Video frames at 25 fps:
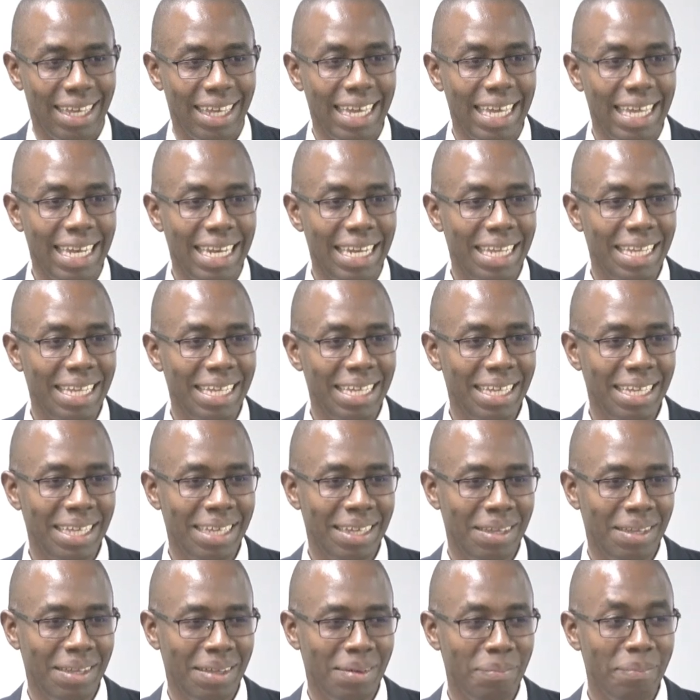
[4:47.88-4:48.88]
and
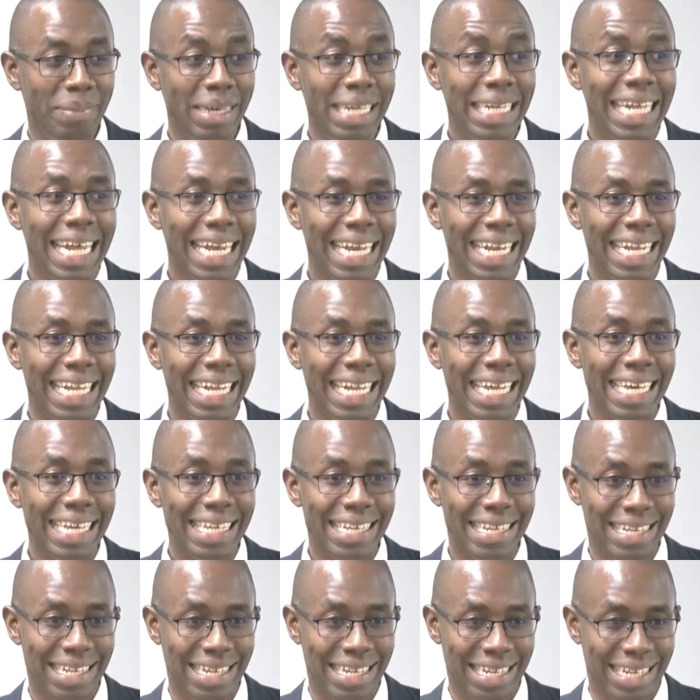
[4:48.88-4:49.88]
he made a
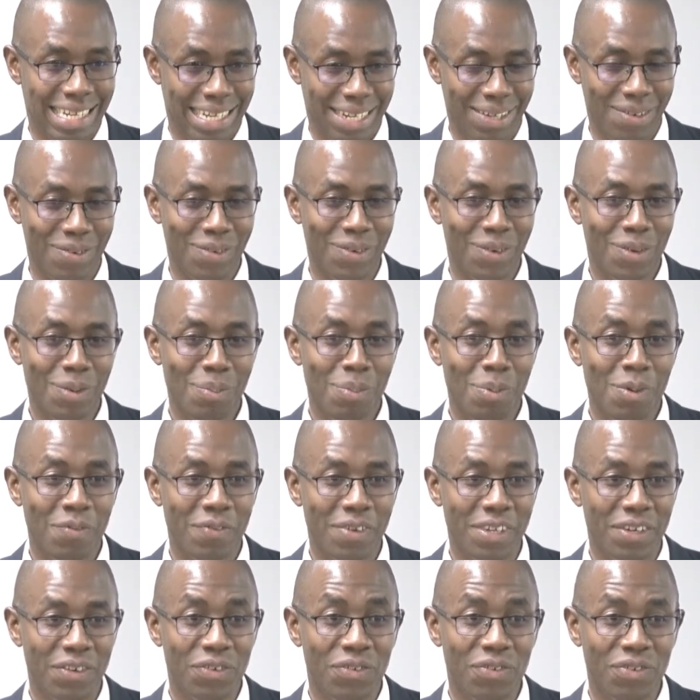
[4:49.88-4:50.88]
nest on top of
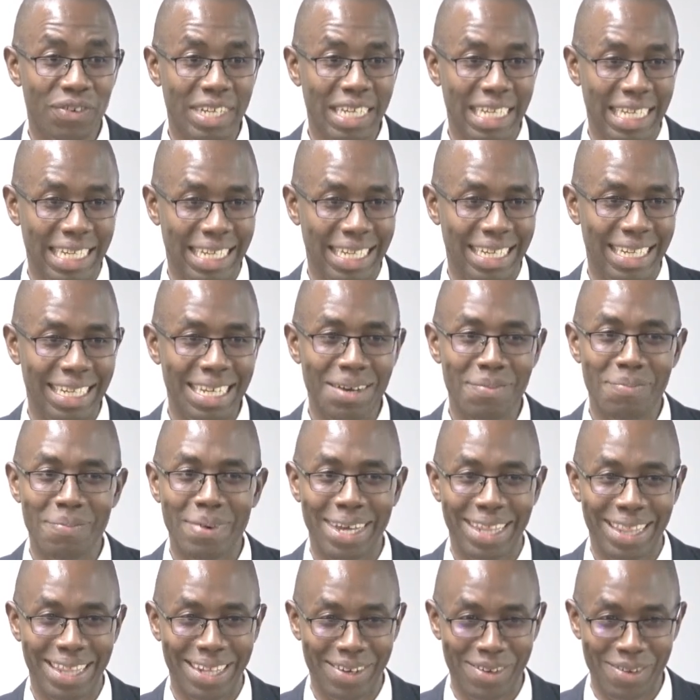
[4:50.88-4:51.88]
a tree nearby
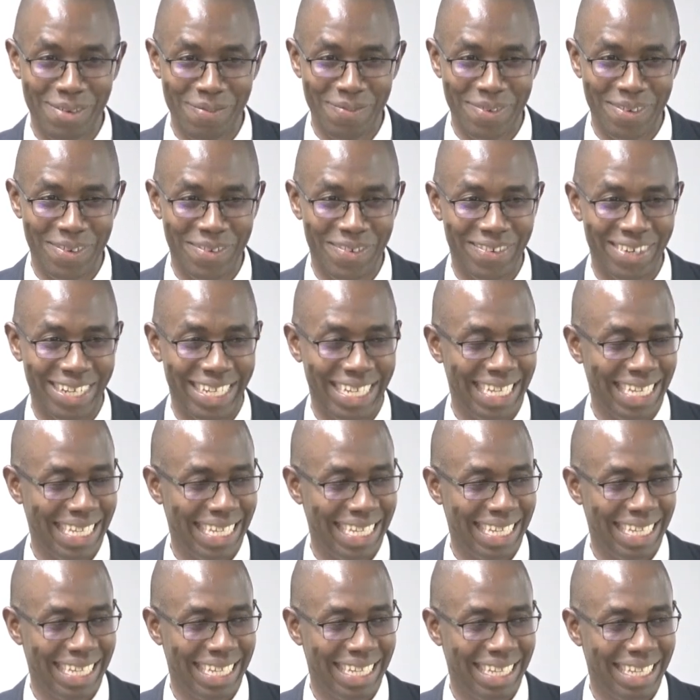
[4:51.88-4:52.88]
the dormitory.
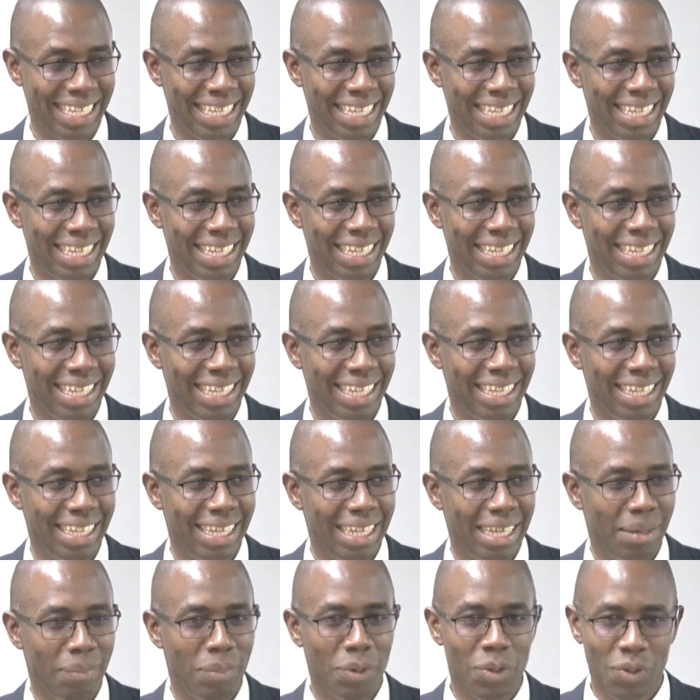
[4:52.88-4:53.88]

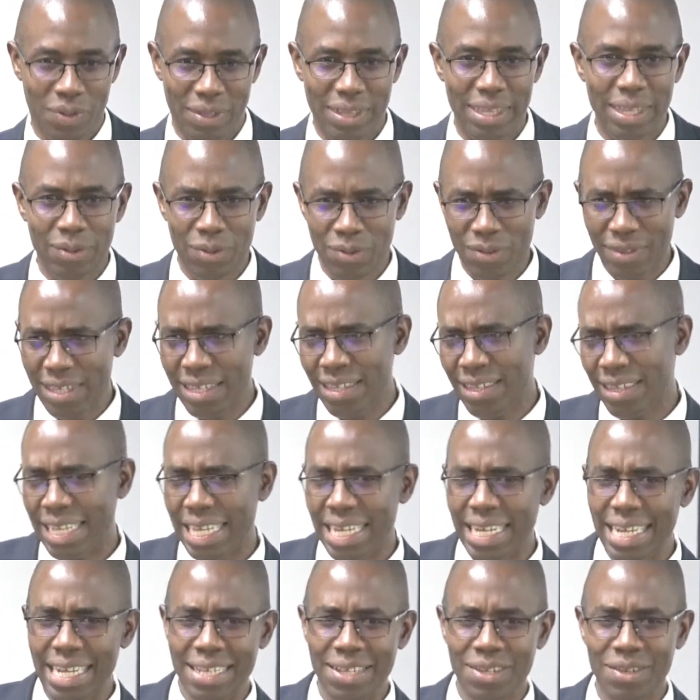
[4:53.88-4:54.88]
Because there was this
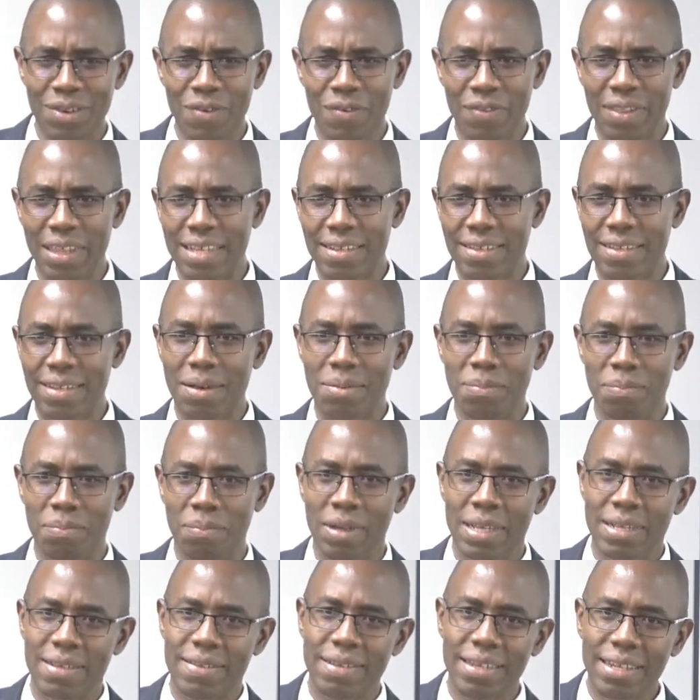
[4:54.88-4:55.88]
tendency of there are some
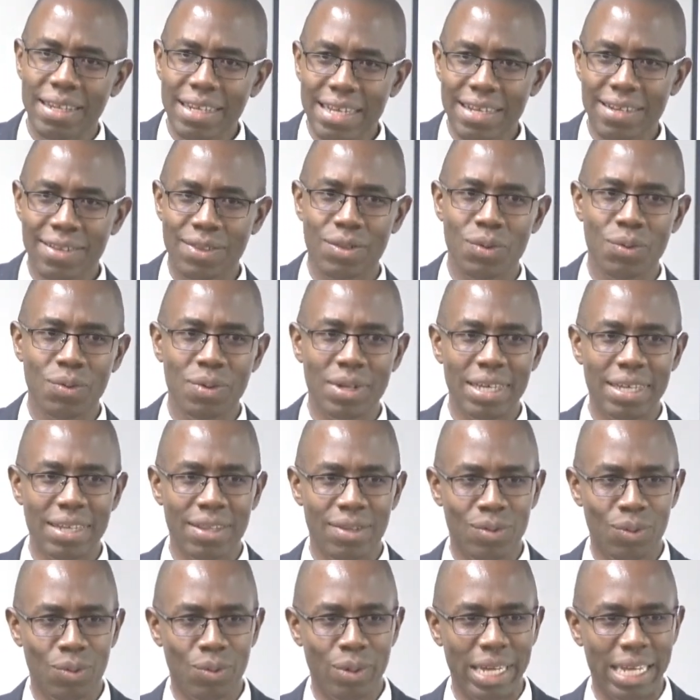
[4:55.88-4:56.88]
senior
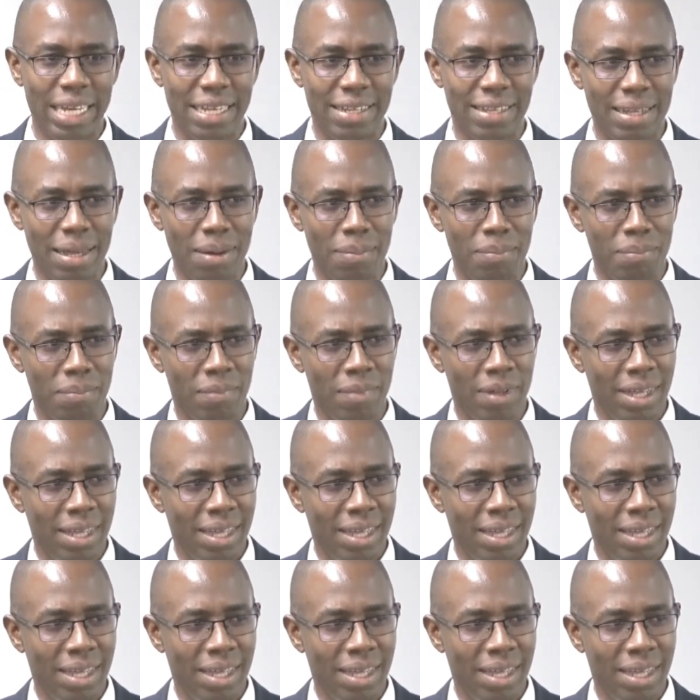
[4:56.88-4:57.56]
students who had some